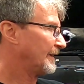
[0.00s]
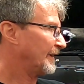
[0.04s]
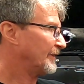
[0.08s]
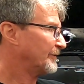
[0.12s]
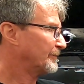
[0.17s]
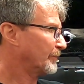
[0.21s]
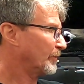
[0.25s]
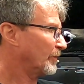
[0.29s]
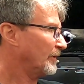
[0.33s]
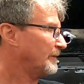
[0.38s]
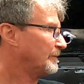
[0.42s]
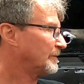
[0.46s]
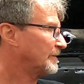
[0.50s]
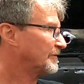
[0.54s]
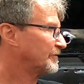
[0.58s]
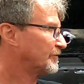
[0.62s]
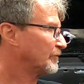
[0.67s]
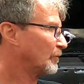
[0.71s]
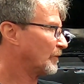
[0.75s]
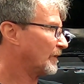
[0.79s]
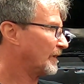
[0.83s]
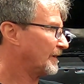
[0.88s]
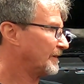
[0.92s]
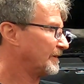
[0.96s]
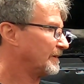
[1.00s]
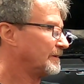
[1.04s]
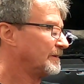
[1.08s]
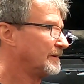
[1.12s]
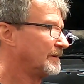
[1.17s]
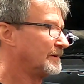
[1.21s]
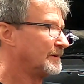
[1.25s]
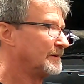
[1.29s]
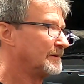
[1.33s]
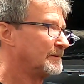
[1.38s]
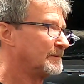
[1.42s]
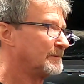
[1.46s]
That's pretty much
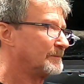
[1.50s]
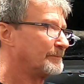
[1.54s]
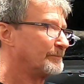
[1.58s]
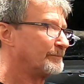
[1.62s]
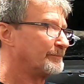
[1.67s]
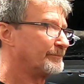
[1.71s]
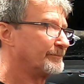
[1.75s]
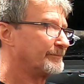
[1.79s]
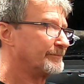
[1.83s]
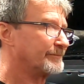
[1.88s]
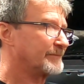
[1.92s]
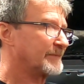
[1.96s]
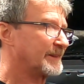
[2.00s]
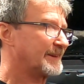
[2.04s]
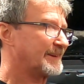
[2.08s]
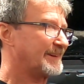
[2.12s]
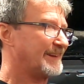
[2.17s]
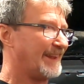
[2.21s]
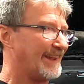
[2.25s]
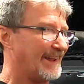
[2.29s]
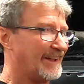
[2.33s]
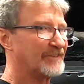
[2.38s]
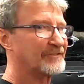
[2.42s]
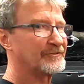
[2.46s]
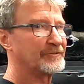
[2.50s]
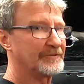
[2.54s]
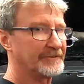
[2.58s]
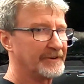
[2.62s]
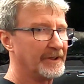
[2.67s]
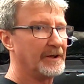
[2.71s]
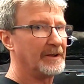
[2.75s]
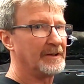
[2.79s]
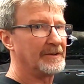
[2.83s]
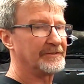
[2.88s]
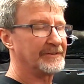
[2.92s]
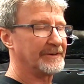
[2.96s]
what caster
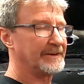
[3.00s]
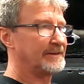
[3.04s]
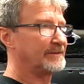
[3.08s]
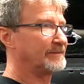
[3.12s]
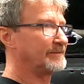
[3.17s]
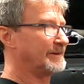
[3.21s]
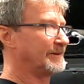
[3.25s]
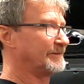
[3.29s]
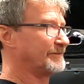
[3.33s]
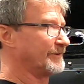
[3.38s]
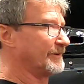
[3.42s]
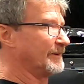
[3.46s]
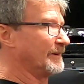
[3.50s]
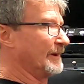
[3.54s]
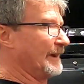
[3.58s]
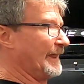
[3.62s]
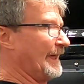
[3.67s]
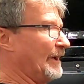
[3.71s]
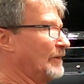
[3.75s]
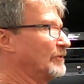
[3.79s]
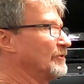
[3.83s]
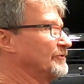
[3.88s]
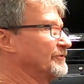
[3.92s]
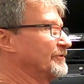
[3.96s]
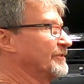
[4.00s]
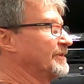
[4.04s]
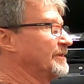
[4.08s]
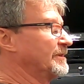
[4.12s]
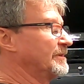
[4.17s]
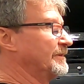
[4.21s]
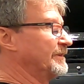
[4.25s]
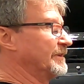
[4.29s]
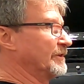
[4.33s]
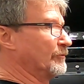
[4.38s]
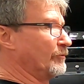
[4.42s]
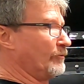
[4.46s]
does. It, it allows
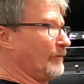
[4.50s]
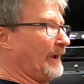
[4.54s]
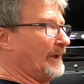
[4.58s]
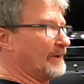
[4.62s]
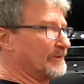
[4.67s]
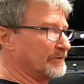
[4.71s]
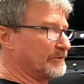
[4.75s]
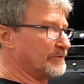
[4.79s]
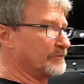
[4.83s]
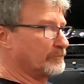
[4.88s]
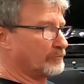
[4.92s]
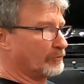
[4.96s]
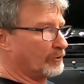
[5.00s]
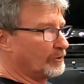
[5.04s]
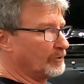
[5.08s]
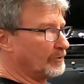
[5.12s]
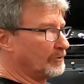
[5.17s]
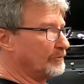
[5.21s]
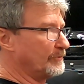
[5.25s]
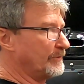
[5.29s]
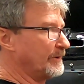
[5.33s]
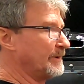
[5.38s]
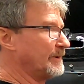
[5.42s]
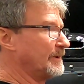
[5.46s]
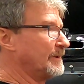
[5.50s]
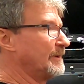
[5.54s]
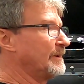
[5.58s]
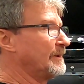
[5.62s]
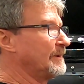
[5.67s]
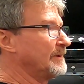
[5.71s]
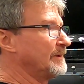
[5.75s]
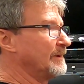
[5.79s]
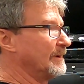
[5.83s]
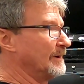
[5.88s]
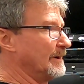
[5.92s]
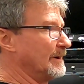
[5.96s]
the crown of the road
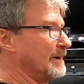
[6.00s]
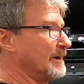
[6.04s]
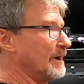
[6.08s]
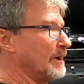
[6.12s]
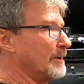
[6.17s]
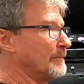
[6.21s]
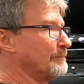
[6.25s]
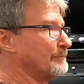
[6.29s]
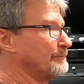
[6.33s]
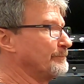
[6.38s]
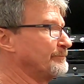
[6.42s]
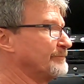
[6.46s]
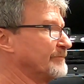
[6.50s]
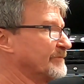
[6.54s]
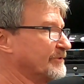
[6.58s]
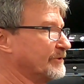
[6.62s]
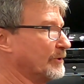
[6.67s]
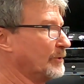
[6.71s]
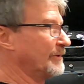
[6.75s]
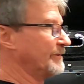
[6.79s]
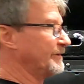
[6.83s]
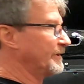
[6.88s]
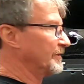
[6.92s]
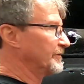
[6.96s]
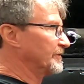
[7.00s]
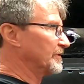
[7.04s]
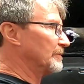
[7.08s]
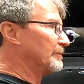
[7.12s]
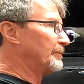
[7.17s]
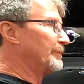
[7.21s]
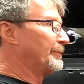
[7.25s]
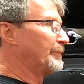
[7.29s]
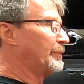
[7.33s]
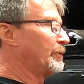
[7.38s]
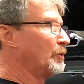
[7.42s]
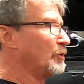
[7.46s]
um, so it doesn't
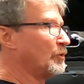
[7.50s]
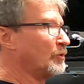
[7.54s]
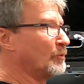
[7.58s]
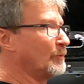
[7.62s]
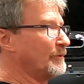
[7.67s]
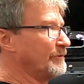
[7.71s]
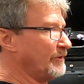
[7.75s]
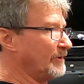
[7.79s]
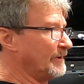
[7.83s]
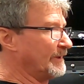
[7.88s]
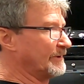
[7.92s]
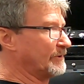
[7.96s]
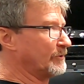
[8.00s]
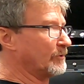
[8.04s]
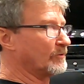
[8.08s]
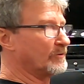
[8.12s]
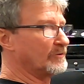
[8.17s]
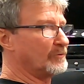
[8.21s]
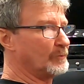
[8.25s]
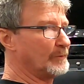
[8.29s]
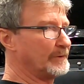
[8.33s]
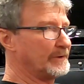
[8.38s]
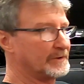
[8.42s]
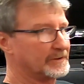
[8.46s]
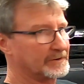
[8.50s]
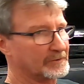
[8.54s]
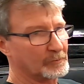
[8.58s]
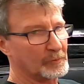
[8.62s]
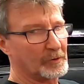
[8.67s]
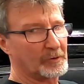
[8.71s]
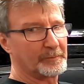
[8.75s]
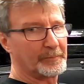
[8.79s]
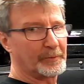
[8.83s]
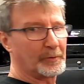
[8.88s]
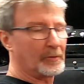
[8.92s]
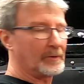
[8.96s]
pull when you let go of the wheel. It
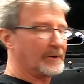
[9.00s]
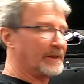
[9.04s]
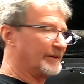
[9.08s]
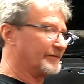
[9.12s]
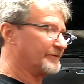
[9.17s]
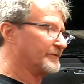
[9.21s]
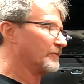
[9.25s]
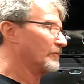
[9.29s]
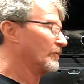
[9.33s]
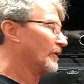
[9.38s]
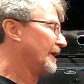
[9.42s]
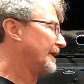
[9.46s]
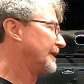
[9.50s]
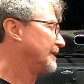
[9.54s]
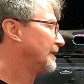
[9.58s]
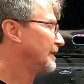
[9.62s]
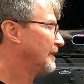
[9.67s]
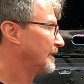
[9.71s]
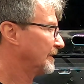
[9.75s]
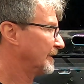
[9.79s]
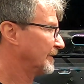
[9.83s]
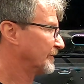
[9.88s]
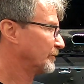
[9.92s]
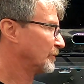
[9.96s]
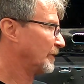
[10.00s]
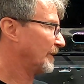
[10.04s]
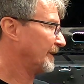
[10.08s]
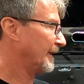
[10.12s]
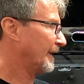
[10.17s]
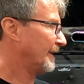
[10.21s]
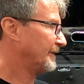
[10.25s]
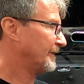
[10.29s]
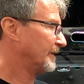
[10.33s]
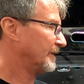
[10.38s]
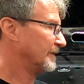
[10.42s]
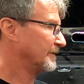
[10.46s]
won't pull left or right. That's what
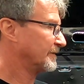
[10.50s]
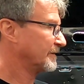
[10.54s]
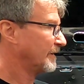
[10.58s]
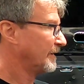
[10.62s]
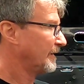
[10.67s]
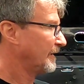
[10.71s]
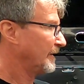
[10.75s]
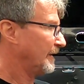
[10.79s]
that does.